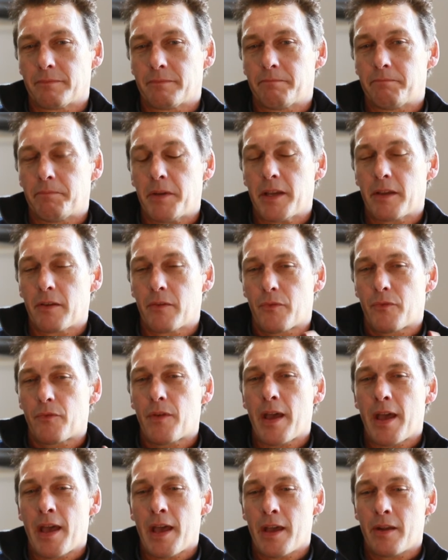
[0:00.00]
big
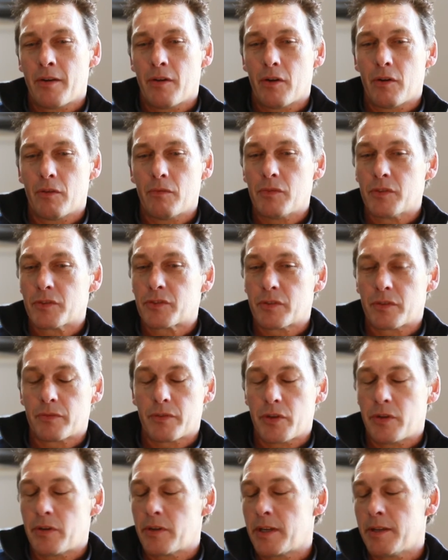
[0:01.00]
fan of the sort of
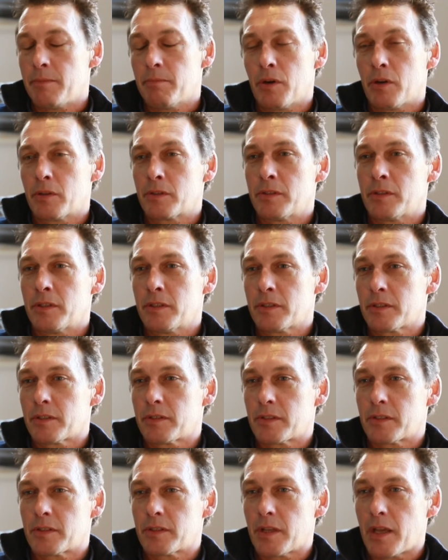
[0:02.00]
early
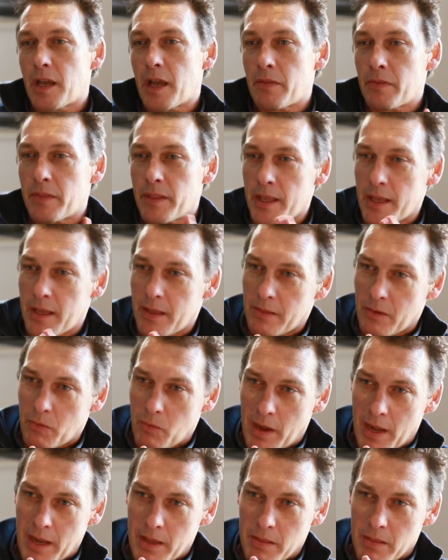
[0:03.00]
modernists and the
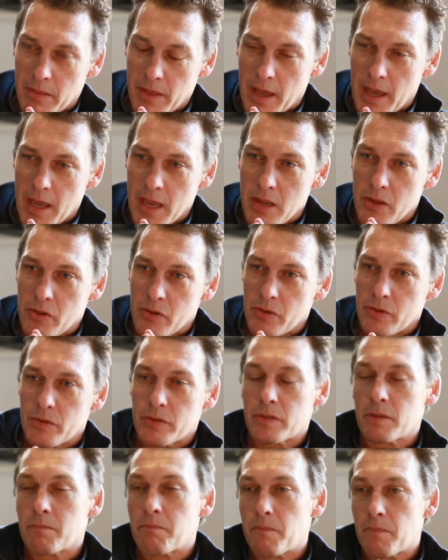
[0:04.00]
way they
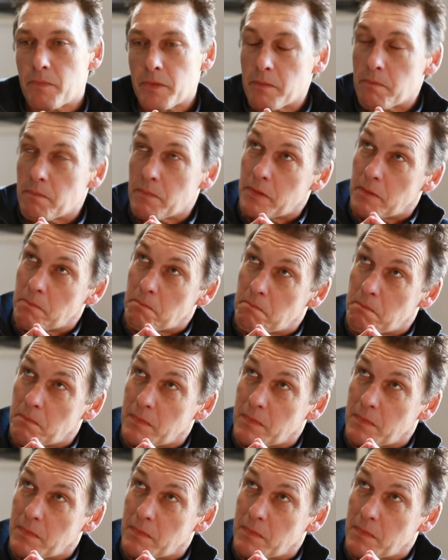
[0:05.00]
used the